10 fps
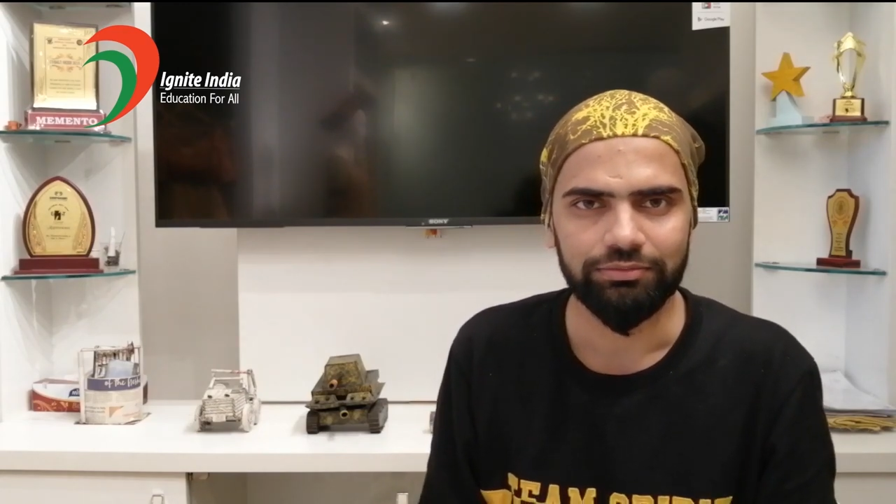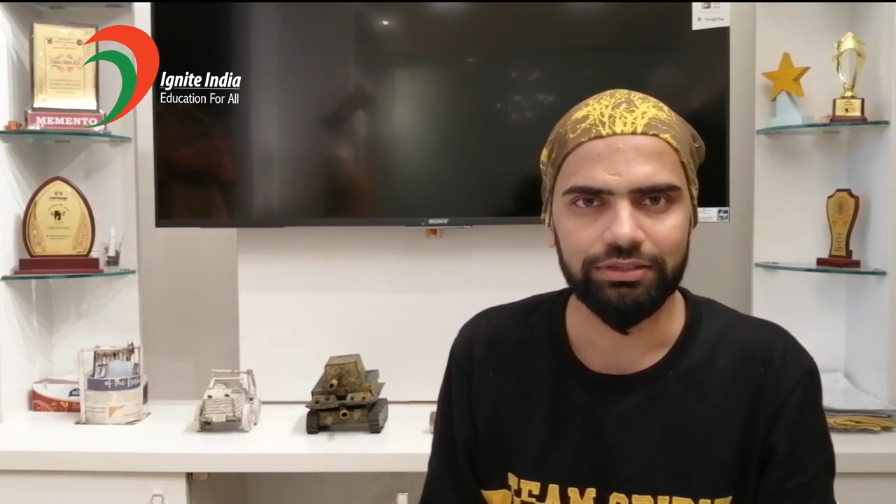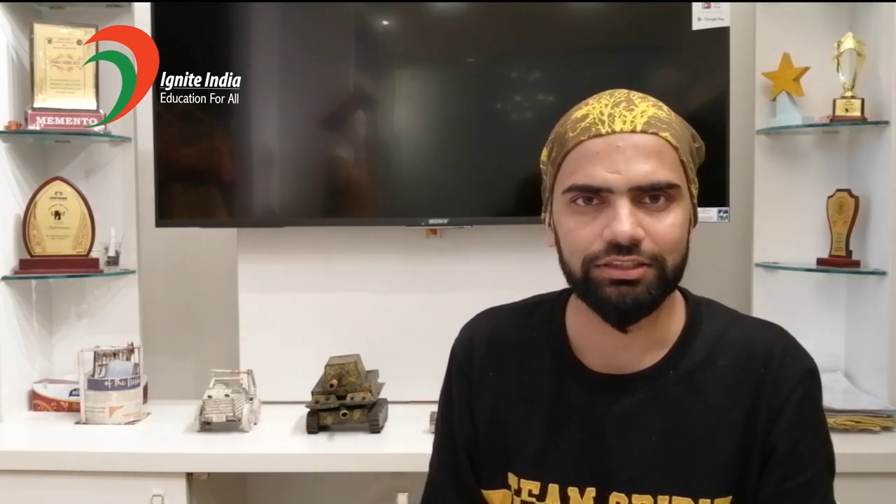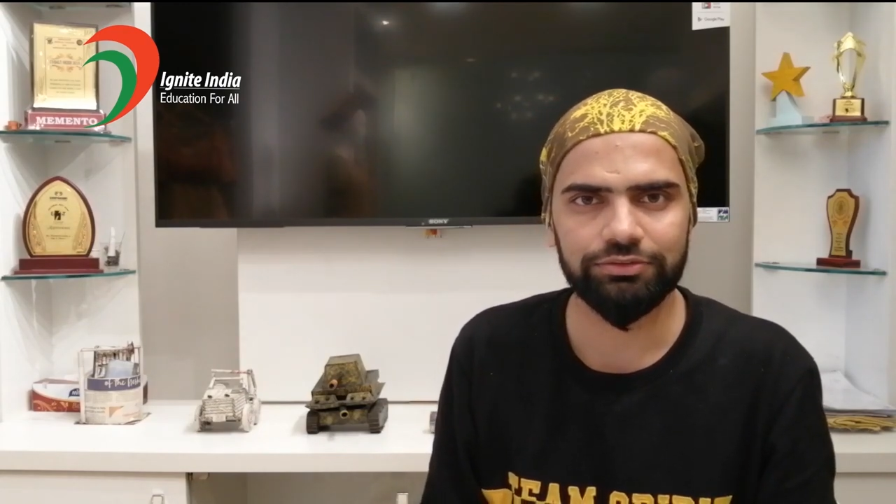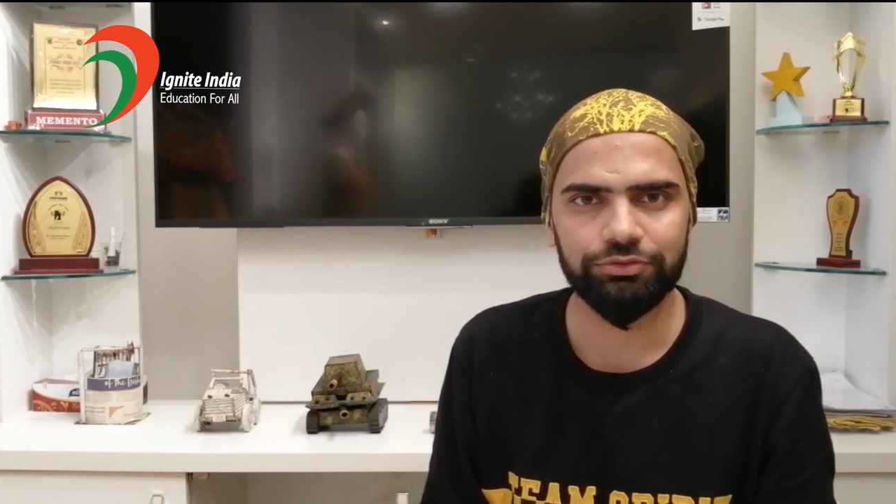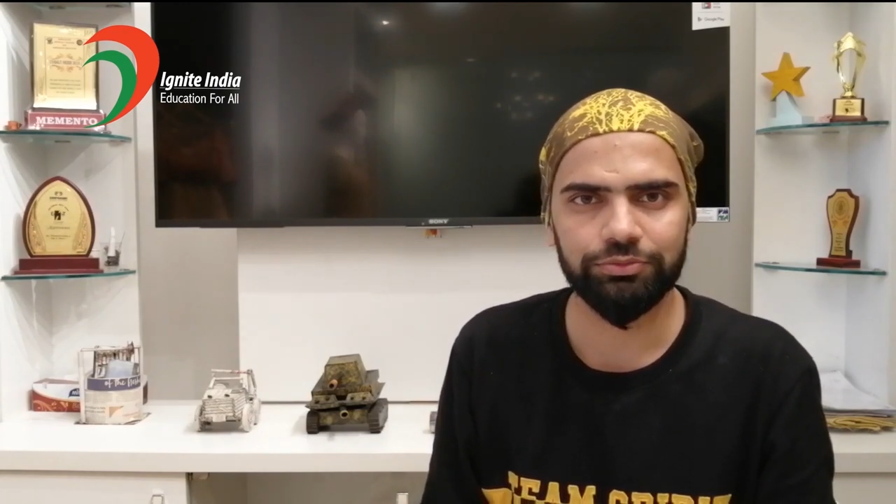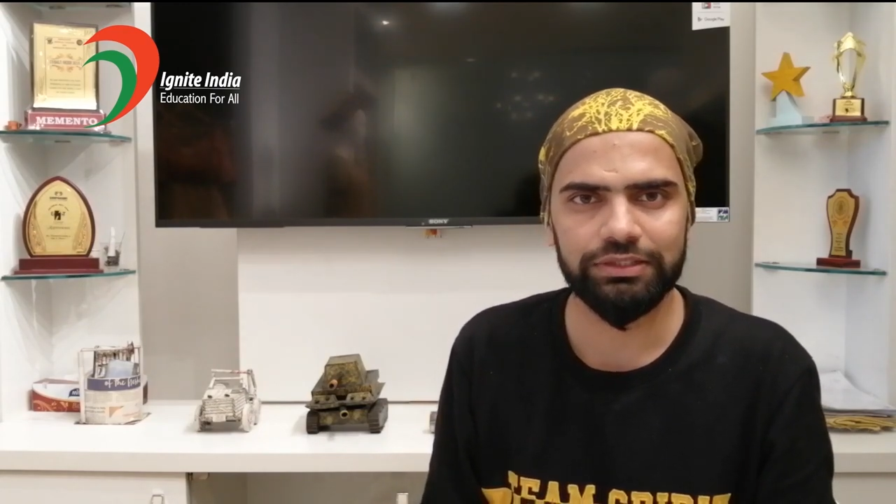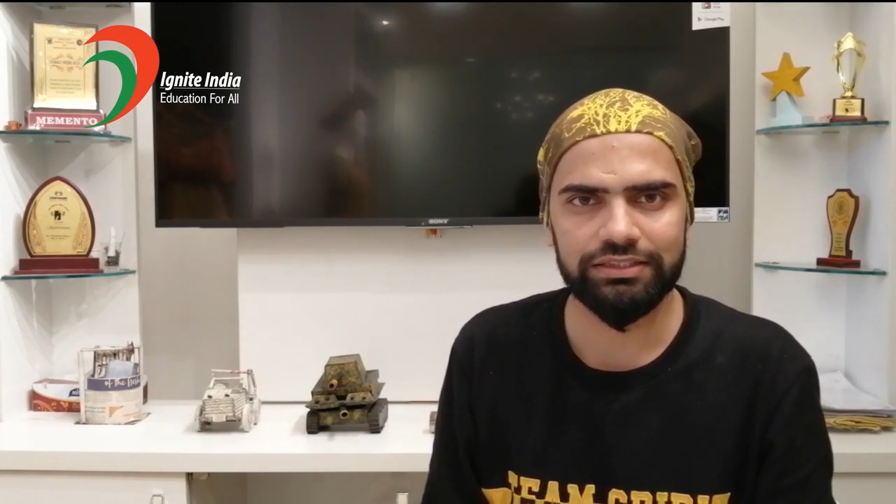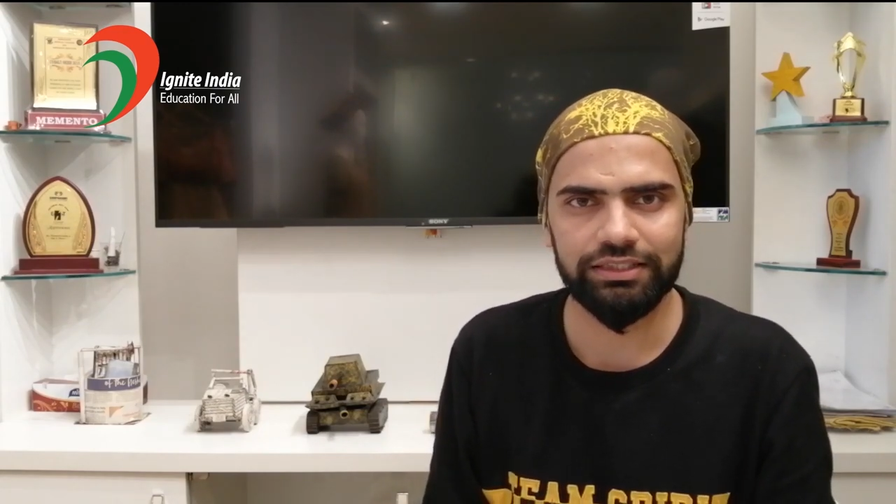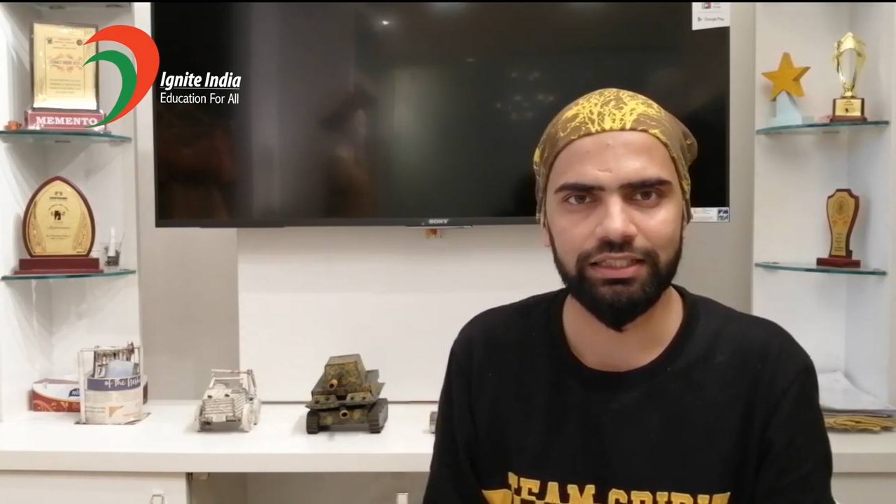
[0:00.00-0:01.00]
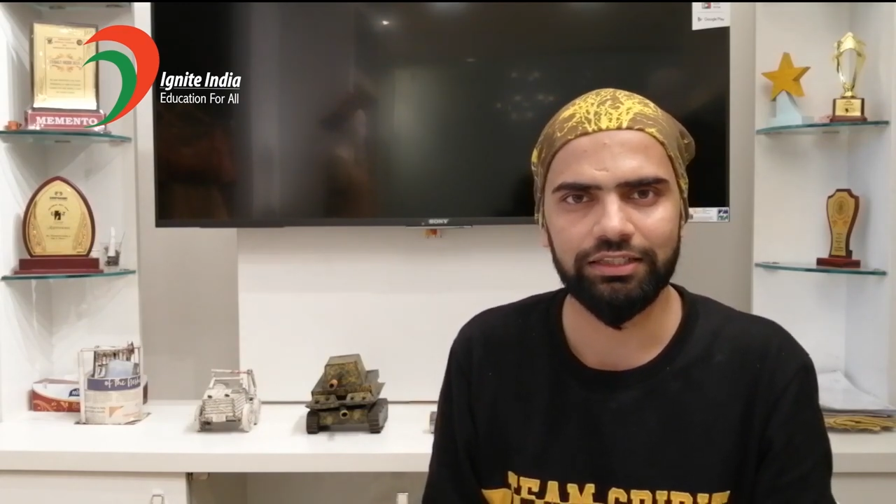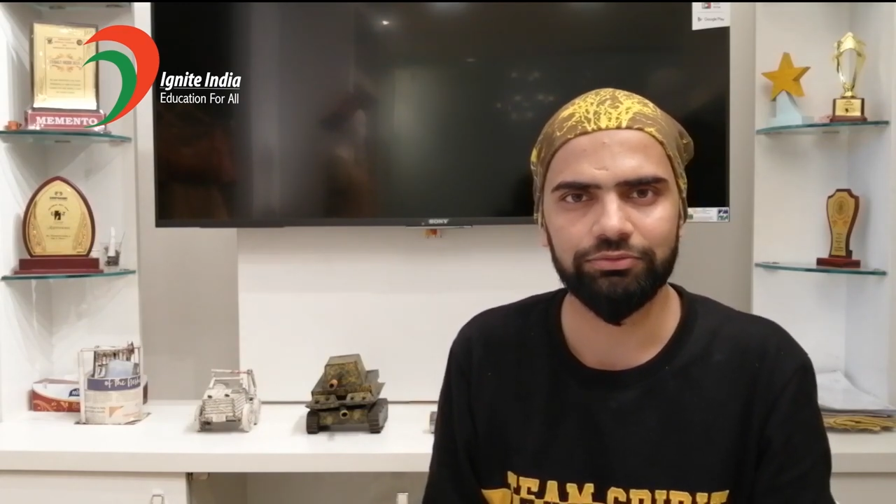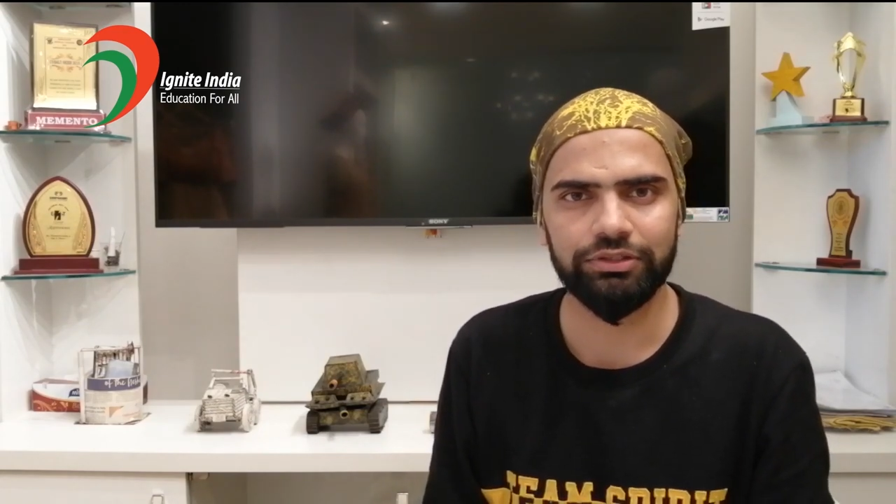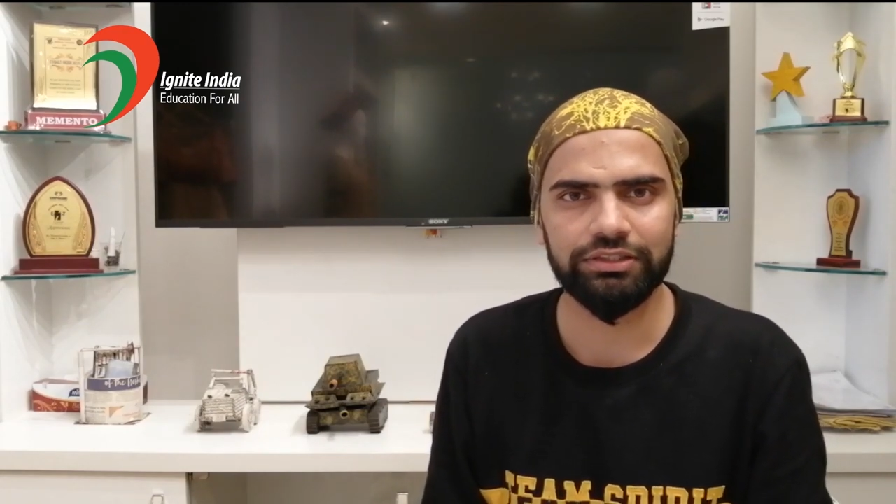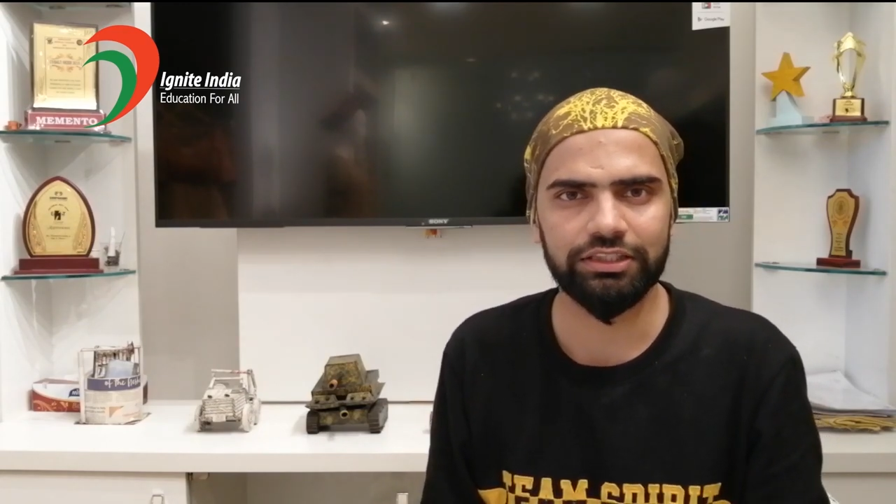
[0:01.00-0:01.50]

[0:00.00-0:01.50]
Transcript: because if you will see we'll